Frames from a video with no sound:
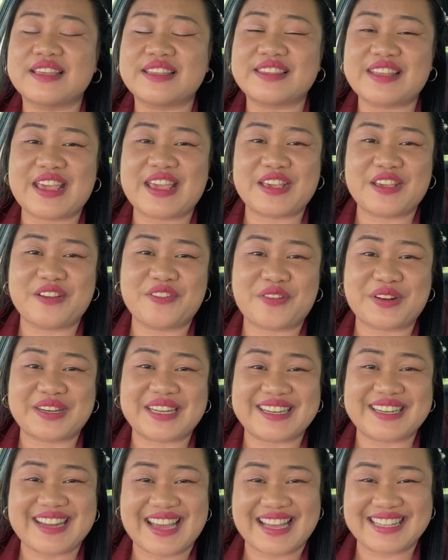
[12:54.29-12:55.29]
Thank you for the
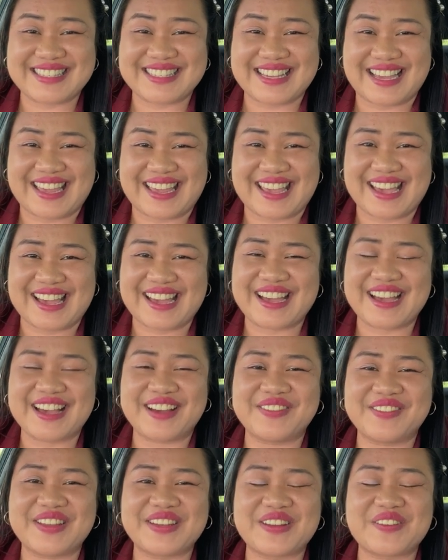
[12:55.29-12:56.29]
debts I
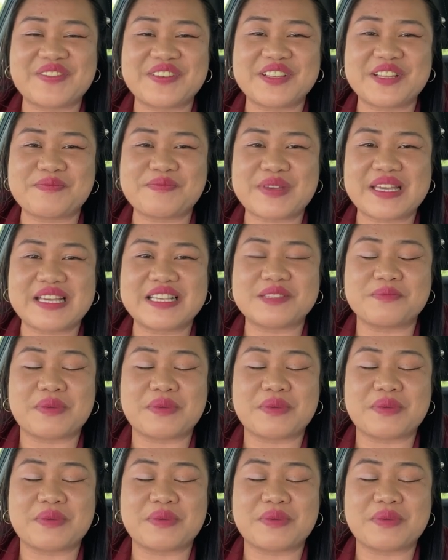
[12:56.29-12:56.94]
have in the Philippines,